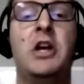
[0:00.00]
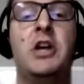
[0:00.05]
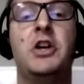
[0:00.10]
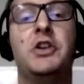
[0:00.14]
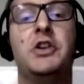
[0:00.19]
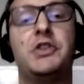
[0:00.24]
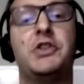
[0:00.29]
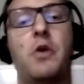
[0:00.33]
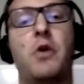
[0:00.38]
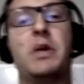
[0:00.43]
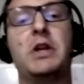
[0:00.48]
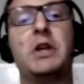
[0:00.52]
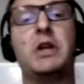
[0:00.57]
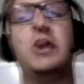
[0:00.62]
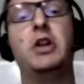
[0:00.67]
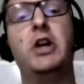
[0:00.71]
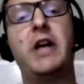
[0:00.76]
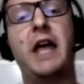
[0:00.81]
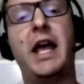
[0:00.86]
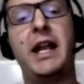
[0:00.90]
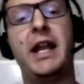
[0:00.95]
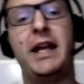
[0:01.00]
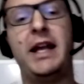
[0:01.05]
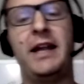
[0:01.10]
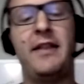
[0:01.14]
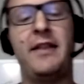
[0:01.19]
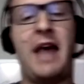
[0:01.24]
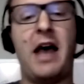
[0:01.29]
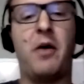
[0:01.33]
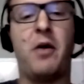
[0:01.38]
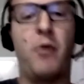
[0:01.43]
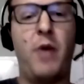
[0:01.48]
So when you look at it in
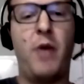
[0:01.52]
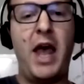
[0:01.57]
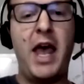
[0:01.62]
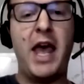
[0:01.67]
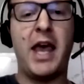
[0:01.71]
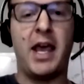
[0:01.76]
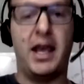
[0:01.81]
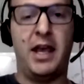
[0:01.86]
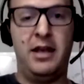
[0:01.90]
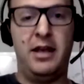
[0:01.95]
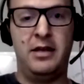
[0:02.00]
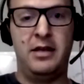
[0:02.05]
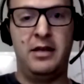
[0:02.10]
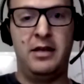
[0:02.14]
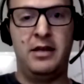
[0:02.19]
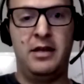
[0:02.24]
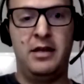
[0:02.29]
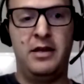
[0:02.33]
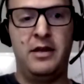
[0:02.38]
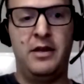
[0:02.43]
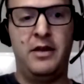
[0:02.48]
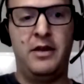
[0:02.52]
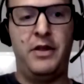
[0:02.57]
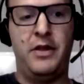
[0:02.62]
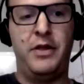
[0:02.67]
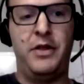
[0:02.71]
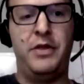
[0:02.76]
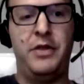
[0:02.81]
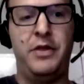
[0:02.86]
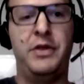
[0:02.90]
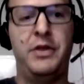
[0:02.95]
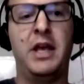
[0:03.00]
that way,
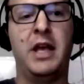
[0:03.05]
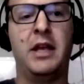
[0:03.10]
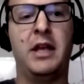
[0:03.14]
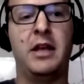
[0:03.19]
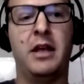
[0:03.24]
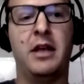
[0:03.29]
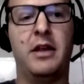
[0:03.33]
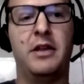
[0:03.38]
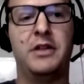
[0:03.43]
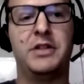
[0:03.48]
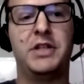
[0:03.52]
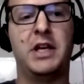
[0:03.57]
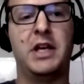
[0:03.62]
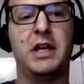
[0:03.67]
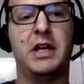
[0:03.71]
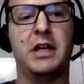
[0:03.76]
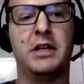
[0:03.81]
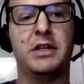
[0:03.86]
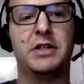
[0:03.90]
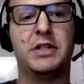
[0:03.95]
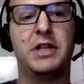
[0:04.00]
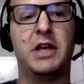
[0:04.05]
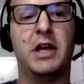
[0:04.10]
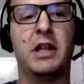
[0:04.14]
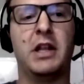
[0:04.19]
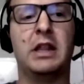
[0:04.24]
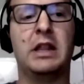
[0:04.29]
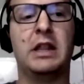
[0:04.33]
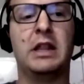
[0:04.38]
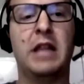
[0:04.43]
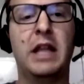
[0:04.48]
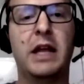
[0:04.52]
then to
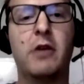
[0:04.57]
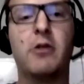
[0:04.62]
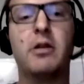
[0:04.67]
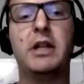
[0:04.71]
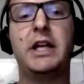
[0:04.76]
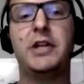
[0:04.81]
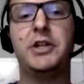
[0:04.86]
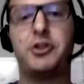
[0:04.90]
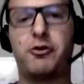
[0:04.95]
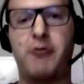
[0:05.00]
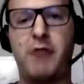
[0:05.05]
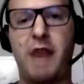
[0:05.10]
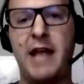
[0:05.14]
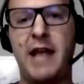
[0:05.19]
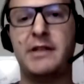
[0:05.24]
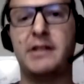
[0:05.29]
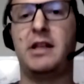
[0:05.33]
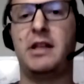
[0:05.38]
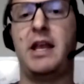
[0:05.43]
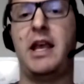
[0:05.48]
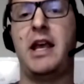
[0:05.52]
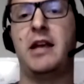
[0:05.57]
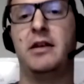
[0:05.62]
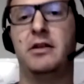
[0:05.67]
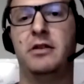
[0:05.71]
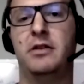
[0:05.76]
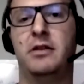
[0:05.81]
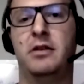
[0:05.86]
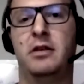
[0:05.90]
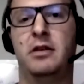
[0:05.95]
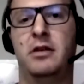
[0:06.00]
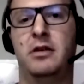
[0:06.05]
literally translate
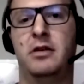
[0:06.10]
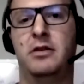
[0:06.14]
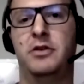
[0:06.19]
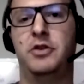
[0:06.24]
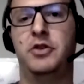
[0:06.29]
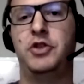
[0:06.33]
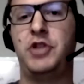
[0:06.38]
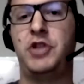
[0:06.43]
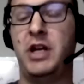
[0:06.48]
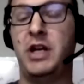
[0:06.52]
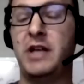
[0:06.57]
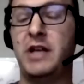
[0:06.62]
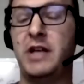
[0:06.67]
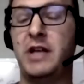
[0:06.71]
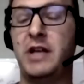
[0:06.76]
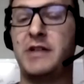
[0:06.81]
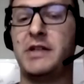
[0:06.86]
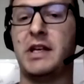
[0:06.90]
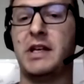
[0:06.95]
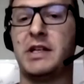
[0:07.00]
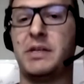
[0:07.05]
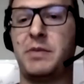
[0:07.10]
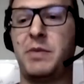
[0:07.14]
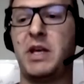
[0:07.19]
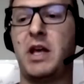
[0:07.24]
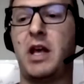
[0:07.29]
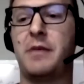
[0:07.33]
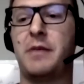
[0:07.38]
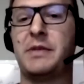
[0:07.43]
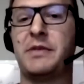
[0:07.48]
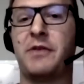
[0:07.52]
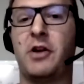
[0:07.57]
Genesis
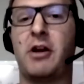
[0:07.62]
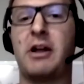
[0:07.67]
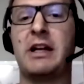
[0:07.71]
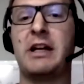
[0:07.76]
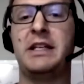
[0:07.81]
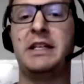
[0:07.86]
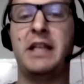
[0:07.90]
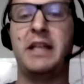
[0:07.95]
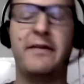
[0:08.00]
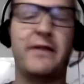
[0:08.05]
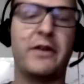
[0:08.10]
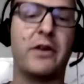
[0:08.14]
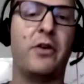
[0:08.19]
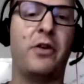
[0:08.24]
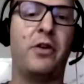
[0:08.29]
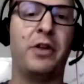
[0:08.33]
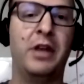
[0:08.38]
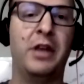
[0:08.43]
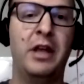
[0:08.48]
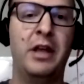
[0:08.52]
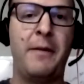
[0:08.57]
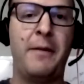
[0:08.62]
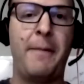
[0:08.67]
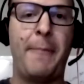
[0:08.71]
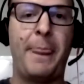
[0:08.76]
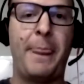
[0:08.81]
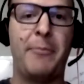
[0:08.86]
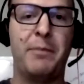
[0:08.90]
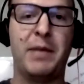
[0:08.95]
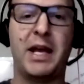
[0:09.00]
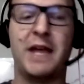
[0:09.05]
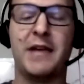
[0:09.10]
becomes very difficult
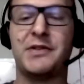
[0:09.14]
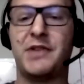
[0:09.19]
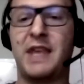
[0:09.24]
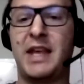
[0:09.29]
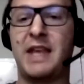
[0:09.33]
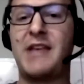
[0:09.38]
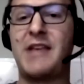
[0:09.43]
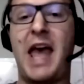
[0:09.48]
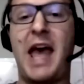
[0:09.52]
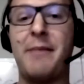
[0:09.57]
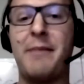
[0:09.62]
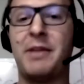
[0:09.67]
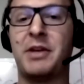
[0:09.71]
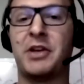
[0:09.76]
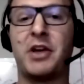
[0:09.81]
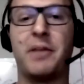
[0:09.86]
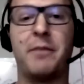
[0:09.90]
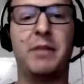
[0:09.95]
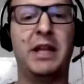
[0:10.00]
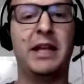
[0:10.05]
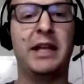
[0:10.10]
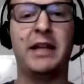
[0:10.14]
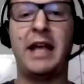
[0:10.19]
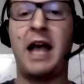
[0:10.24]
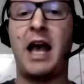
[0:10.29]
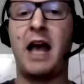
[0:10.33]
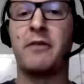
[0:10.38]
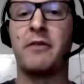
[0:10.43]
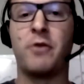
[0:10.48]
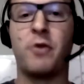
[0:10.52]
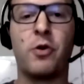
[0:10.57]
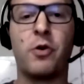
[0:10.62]
because things happen completely
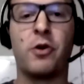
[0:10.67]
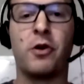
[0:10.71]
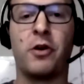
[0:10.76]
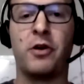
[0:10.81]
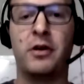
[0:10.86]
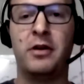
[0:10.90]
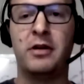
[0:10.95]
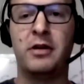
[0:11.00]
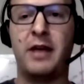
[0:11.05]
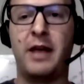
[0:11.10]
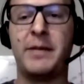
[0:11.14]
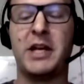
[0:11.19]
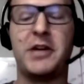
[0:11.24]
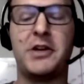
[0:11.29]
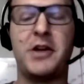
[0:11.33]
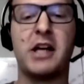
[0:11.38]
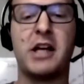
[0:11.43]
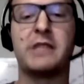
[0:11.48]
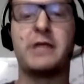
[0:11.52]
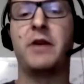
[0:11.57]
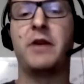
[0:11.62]
out of order. I mean, it talks about